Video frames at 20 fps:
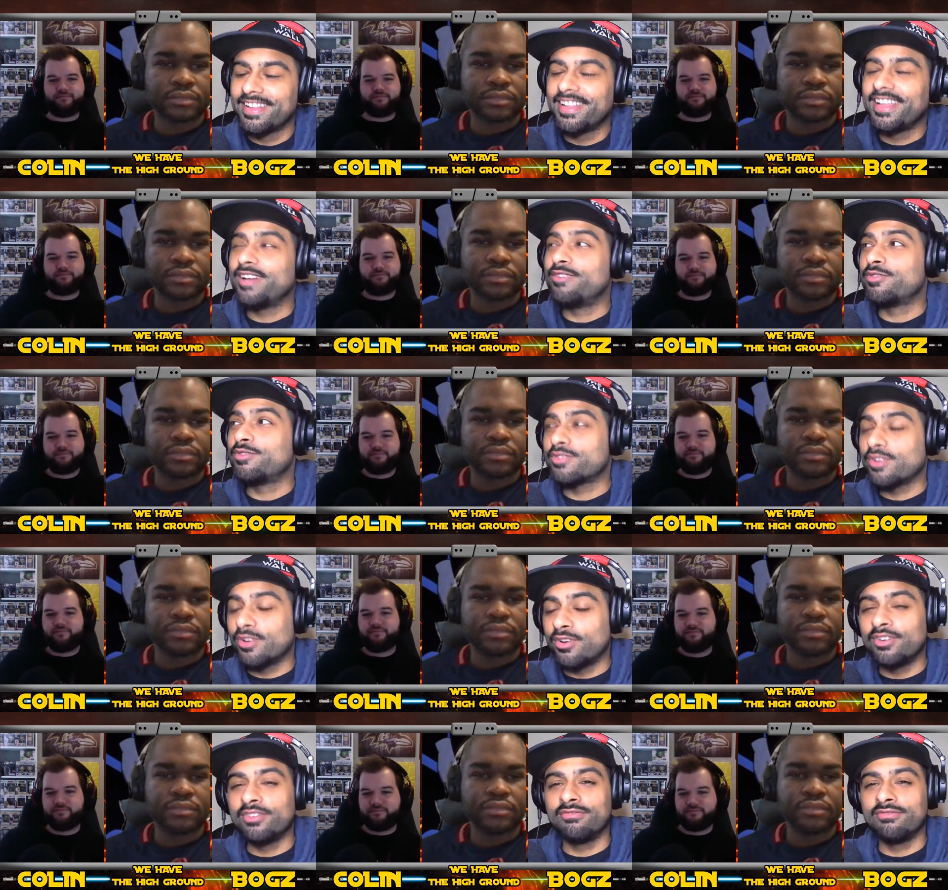Speaker 1: It was
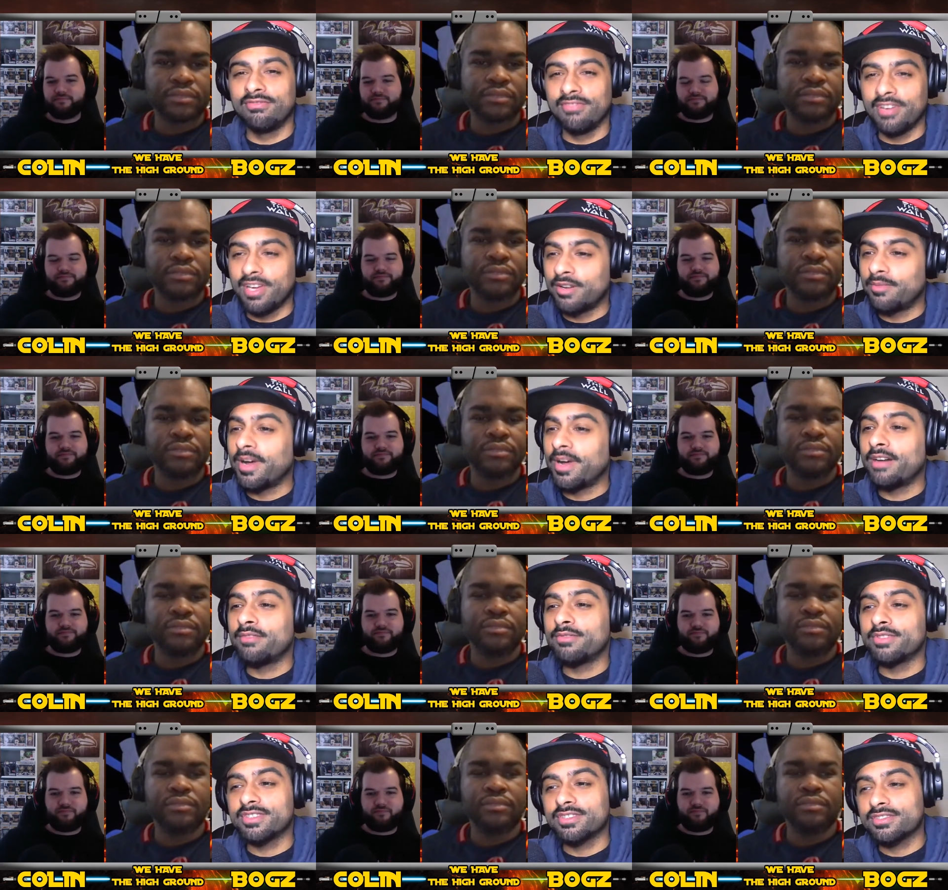unreal, man. I
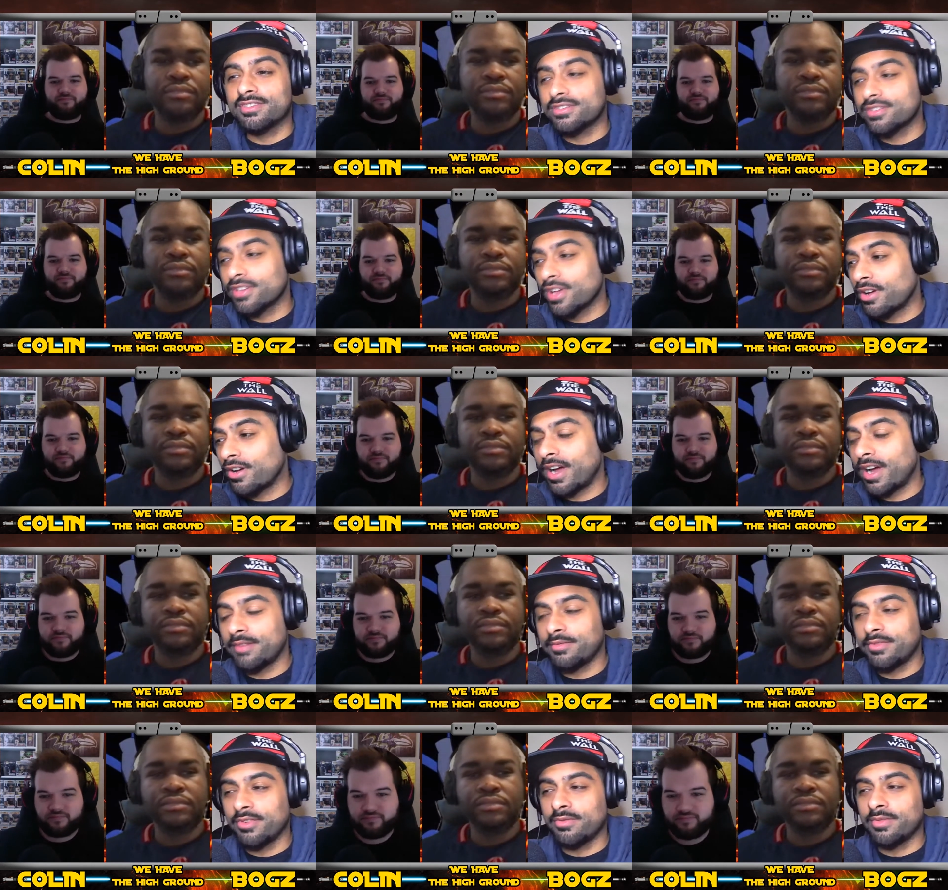was so
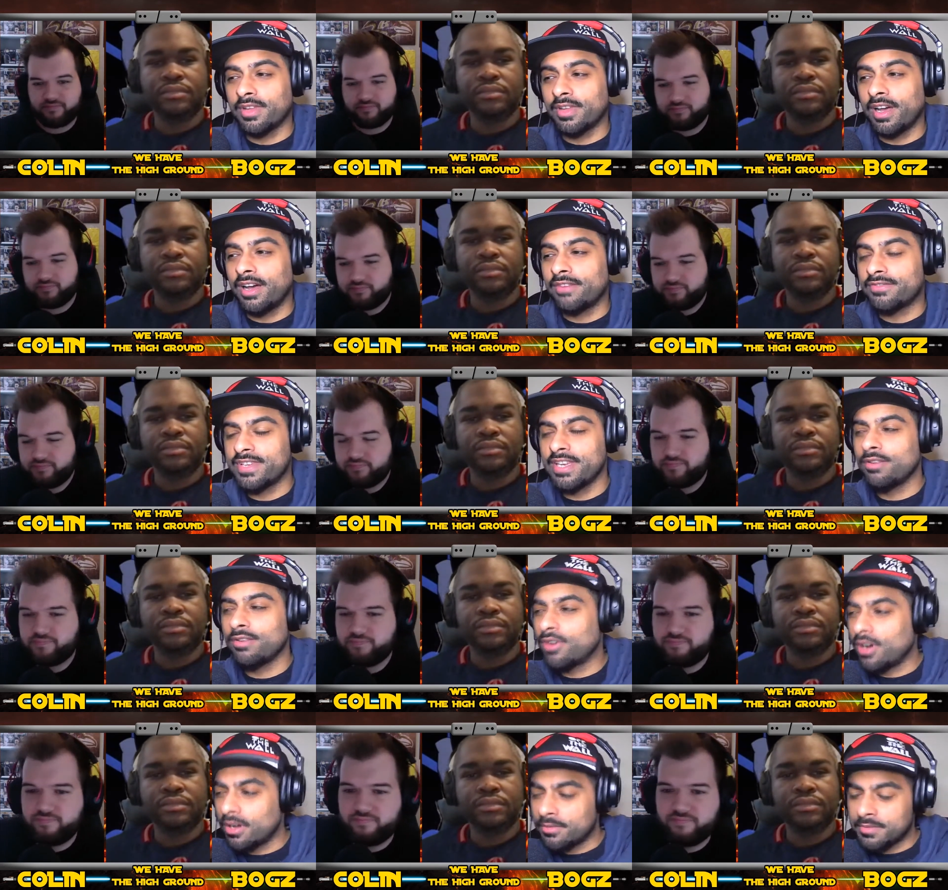hyped up for that. I've
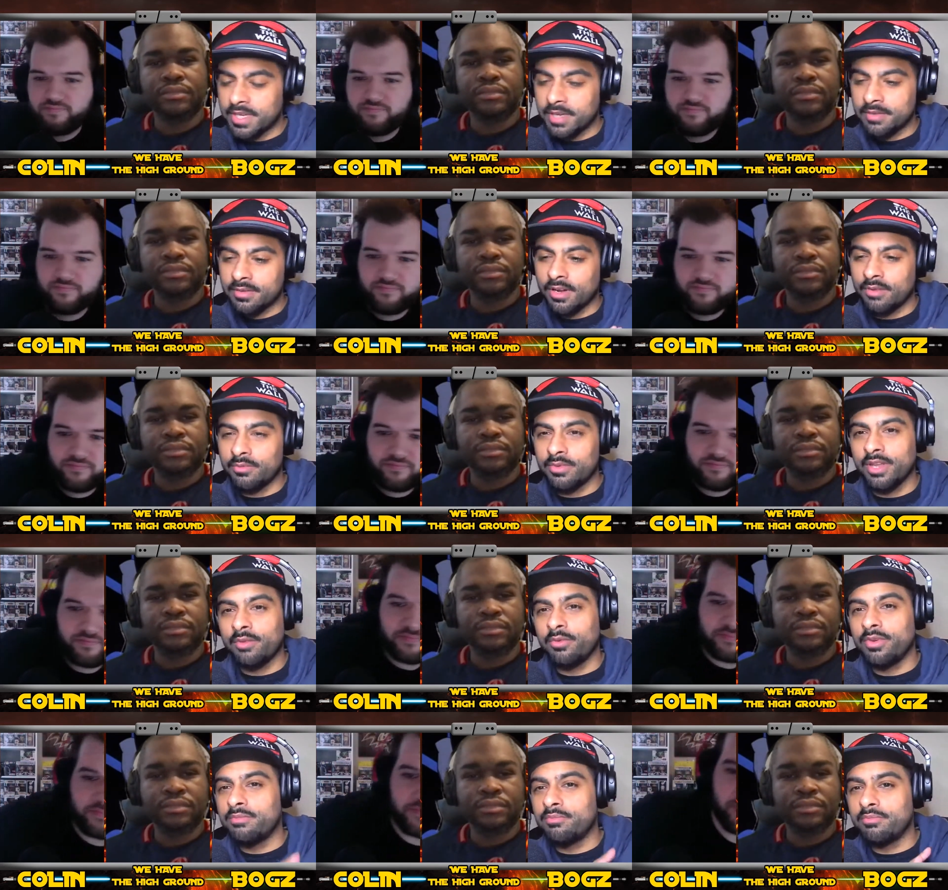seen concept art with
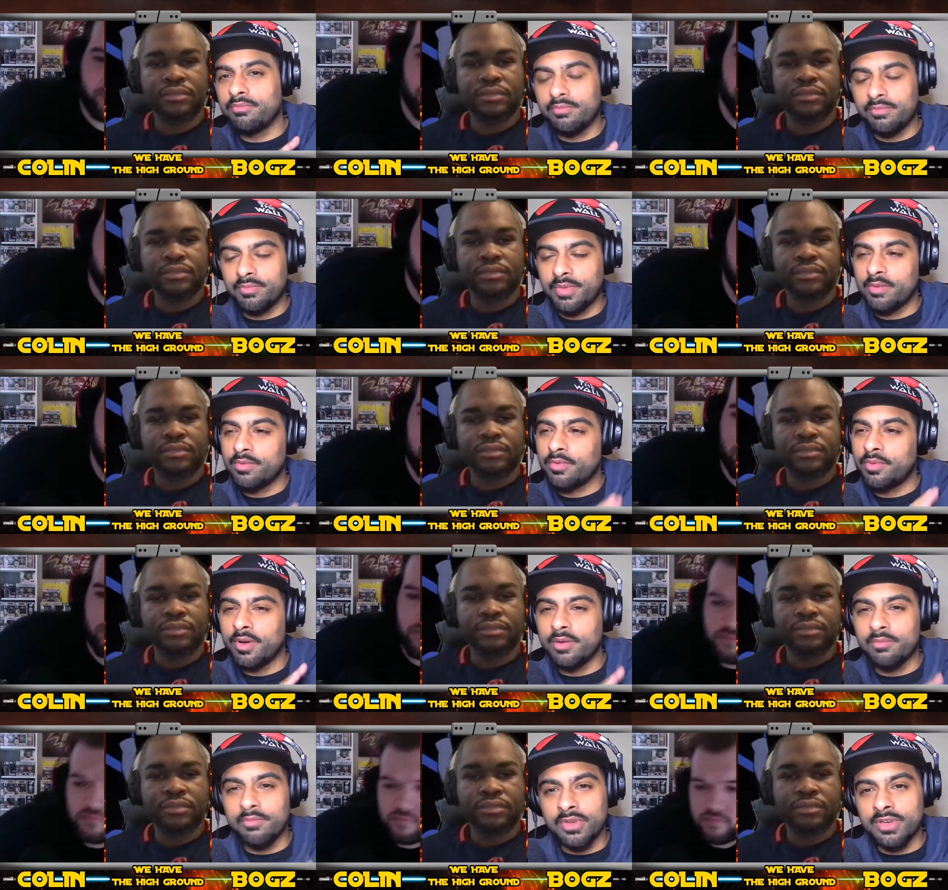it with people
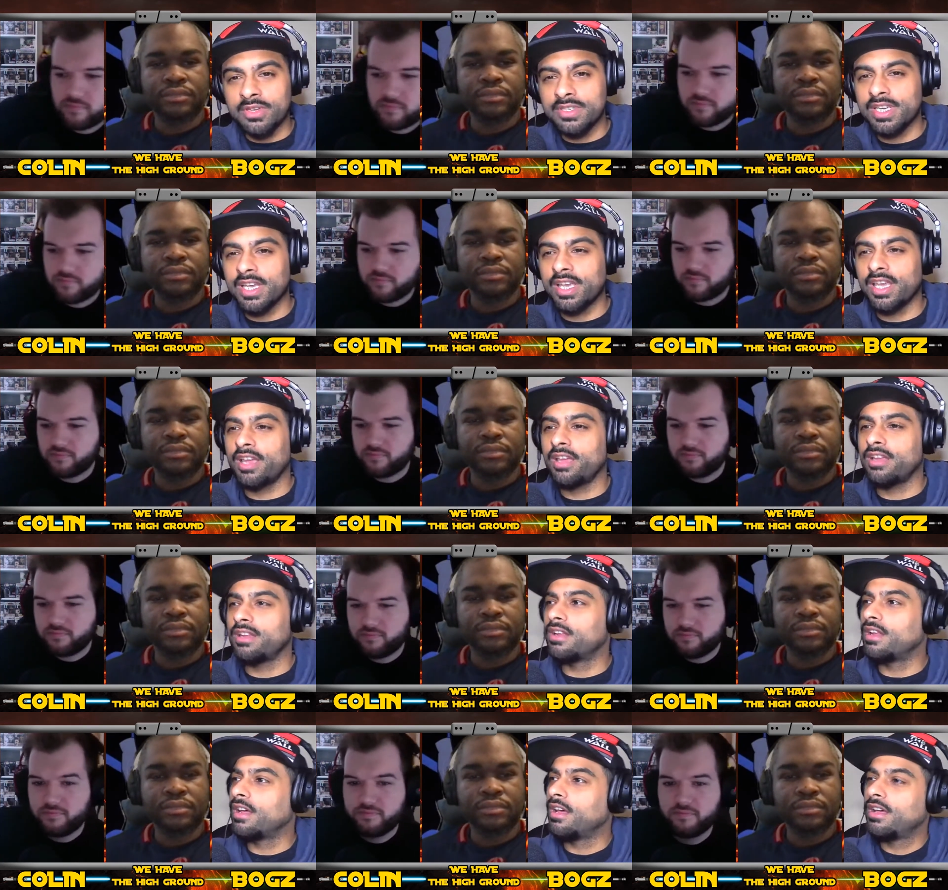putting music in and